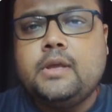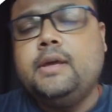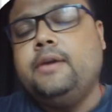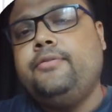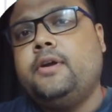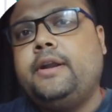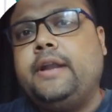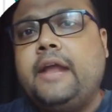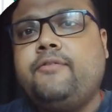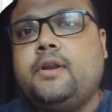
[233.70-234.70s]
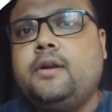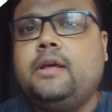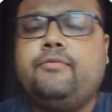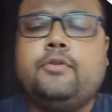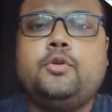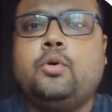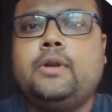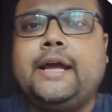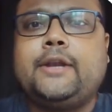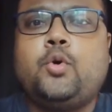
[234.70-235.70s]
if you don't
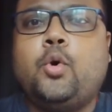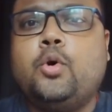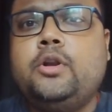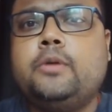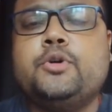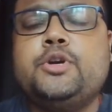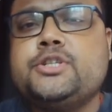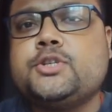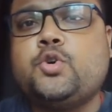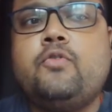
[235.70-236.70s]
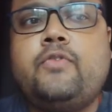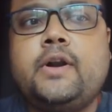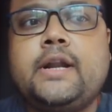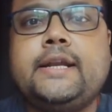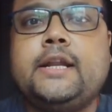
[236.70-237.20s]
like to hold your positions overnight,